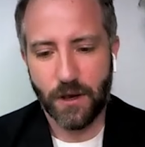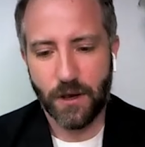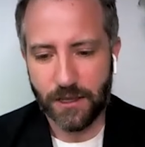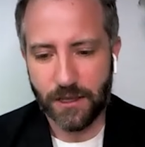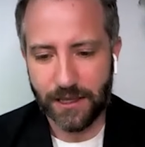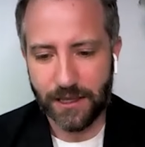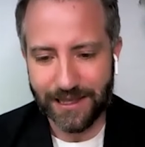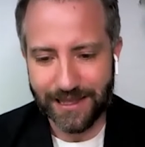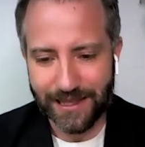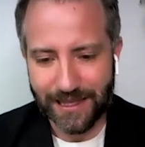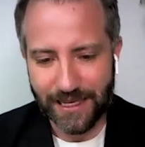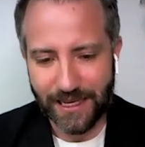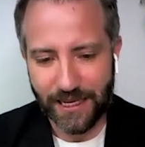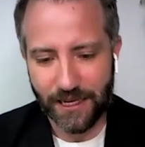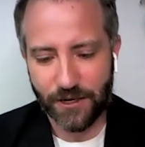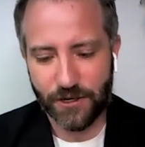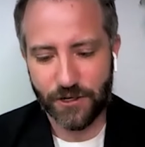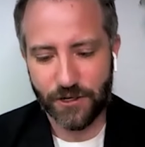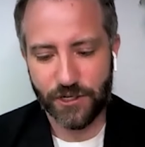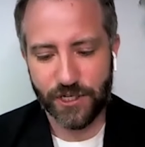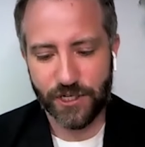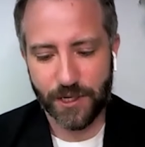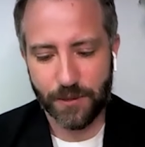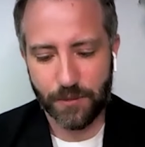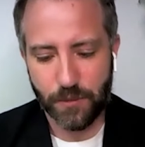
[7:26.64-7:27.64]

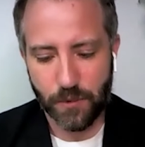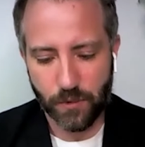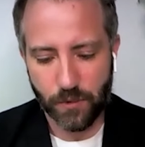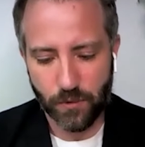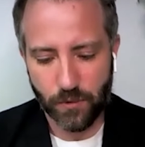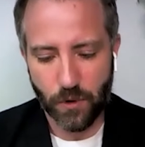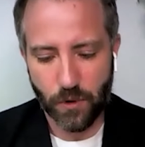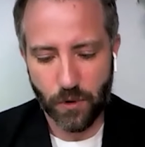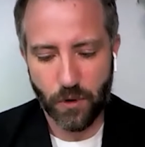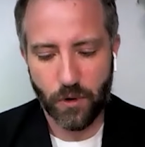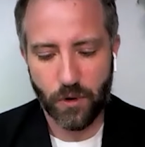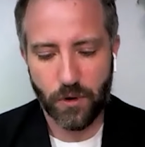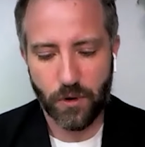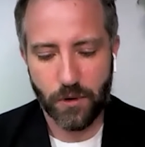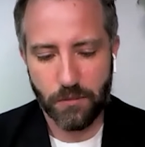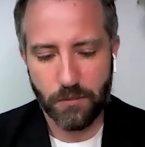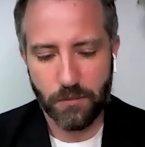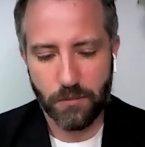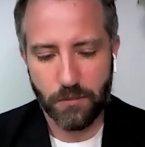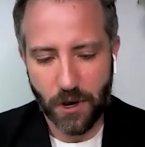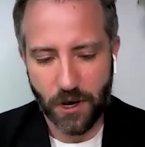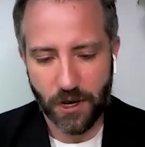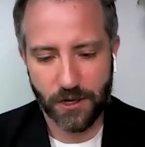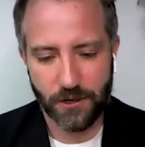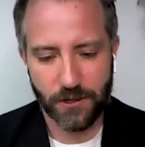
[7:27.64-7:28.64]
leadership role
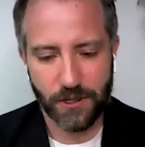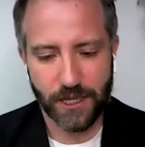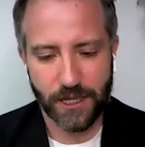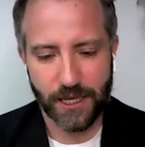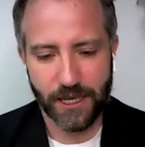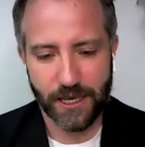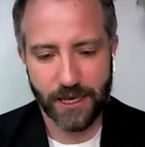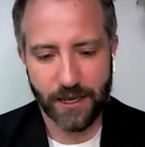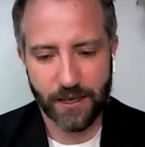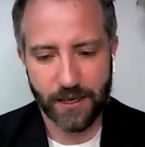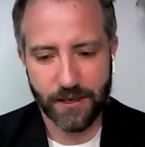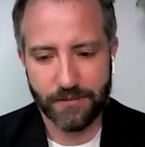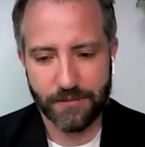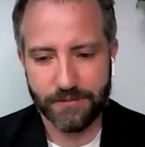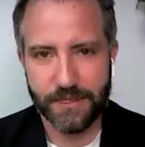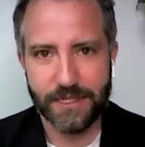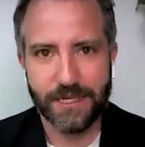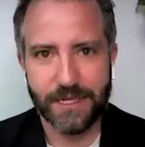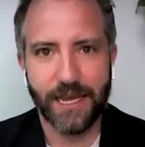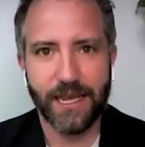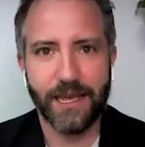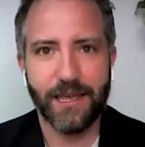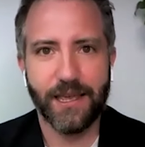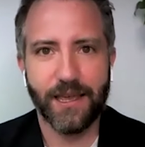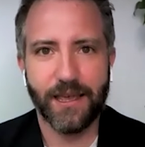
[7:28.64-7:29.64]
modeling,
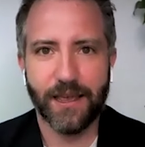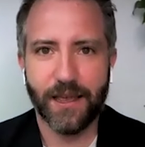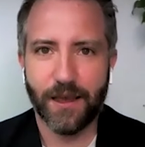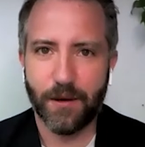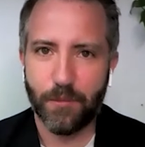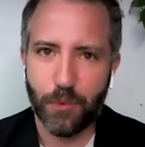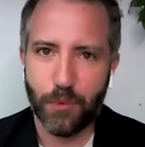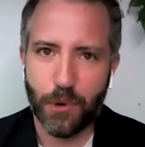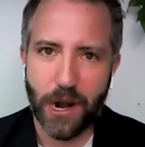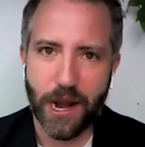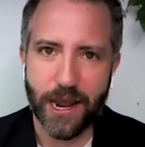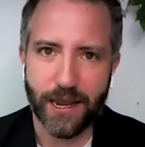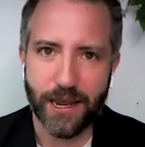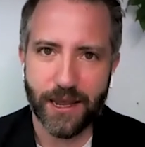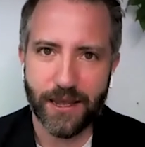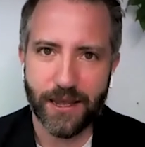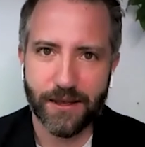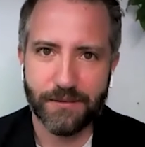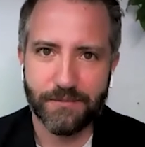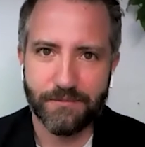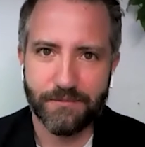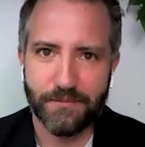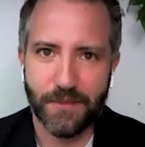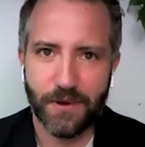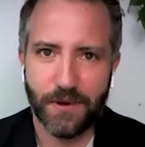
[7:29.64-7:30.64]
taking a break,
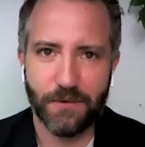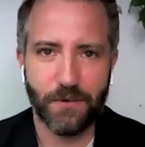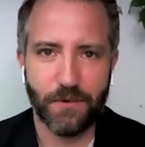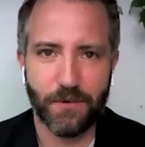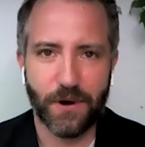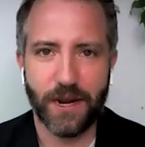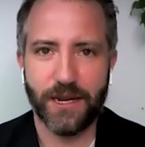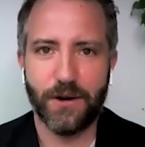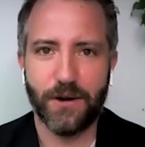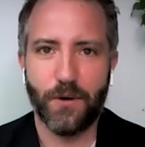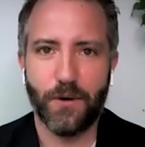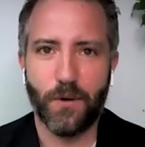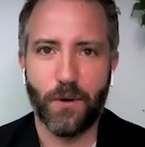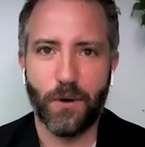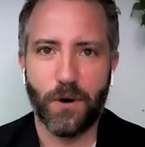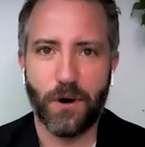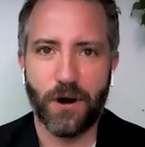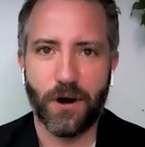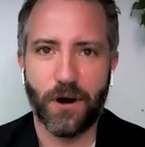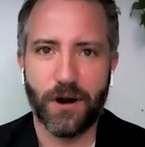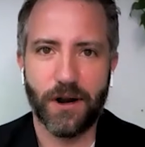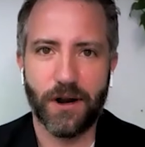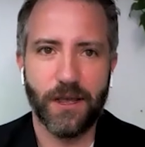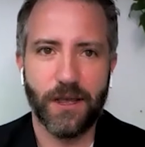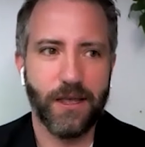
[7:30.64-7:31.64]
right?
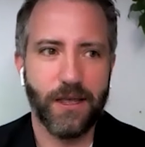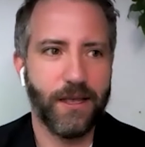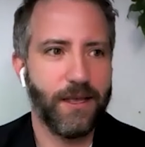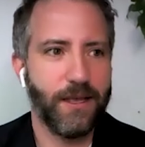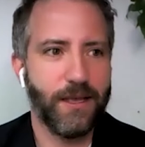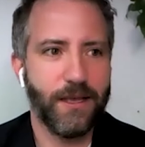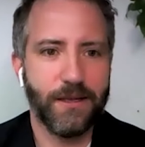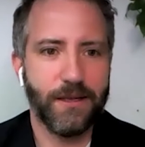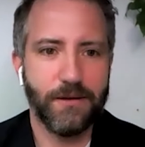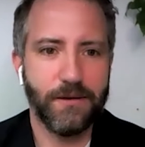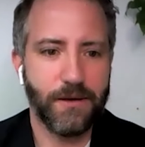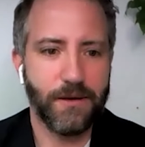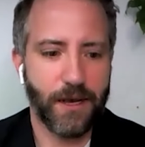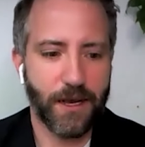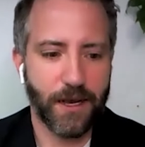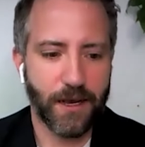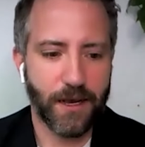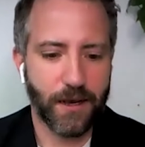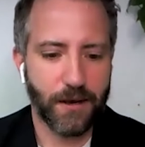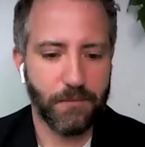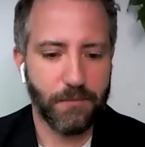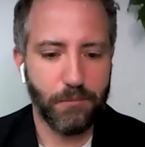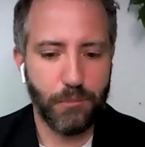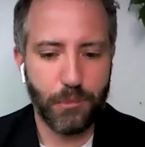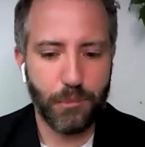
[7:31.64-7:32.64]
Or
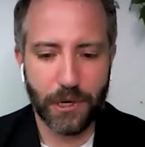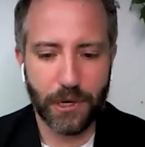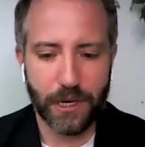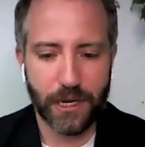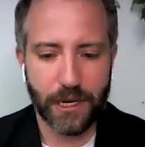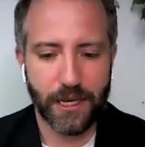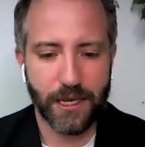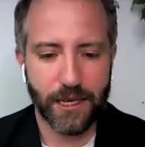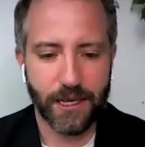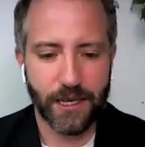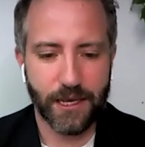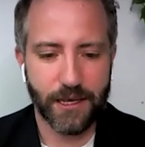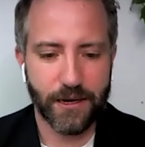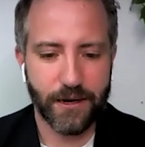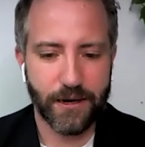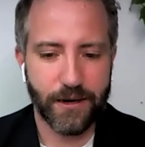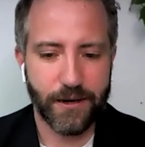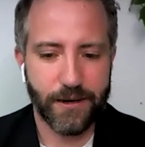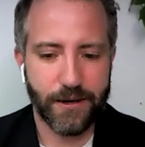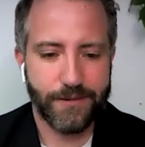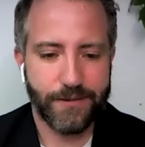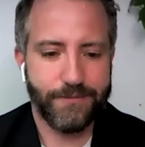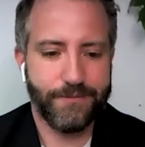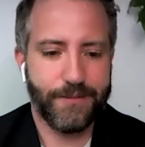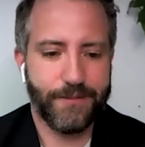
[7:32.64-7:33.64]
bringing
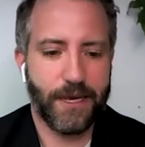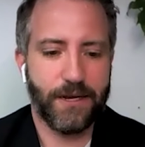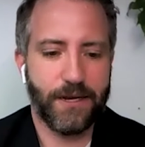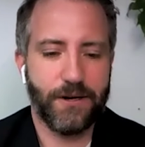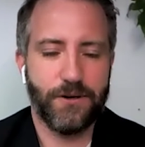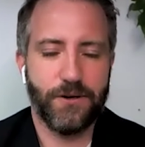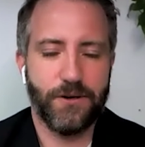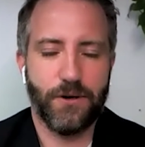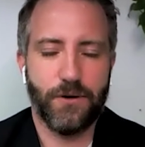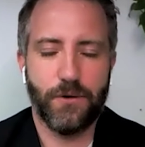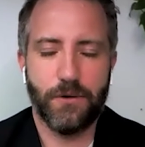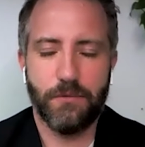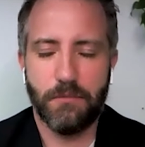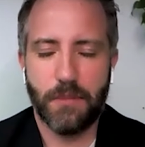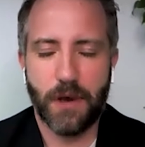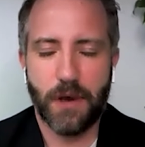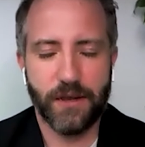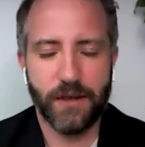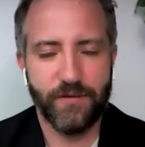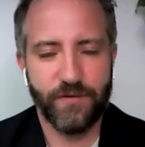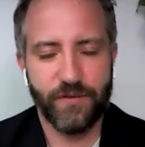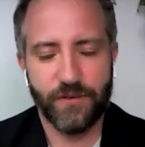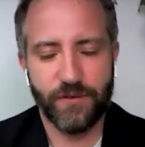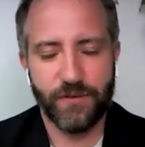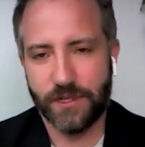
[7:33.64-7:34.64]
in, I don't know, a
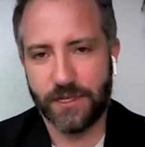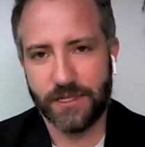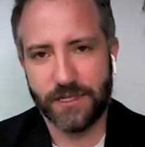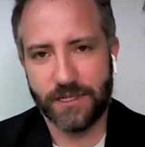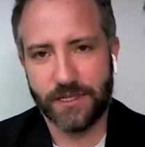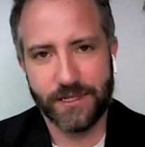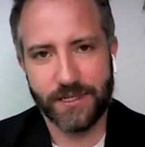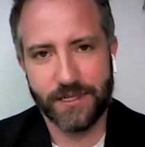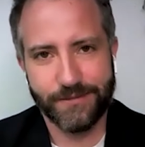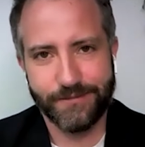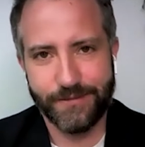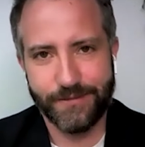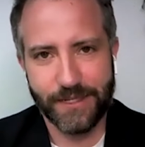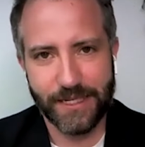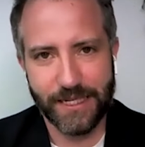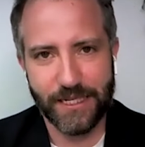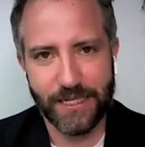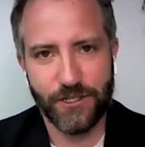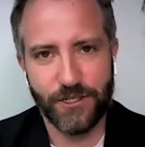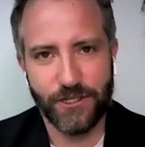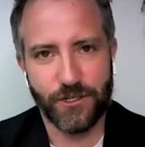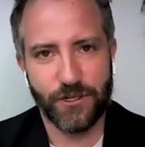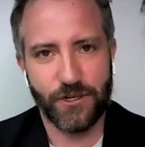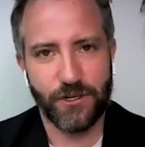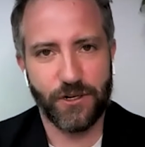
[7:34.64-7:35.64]
mindfulness
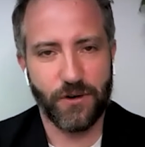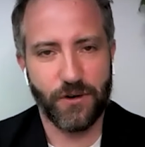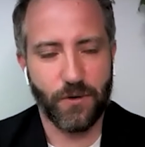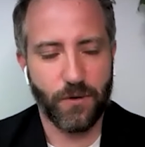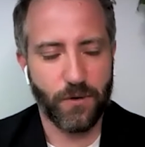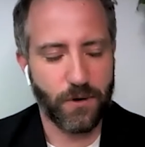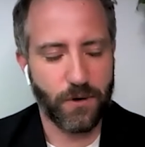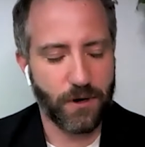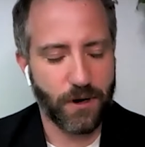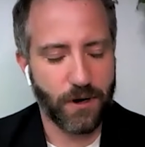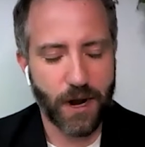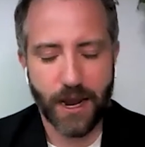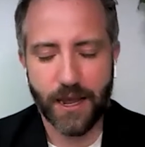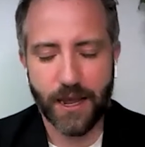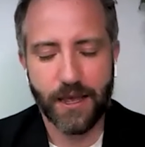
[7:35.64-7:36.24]
teacher, or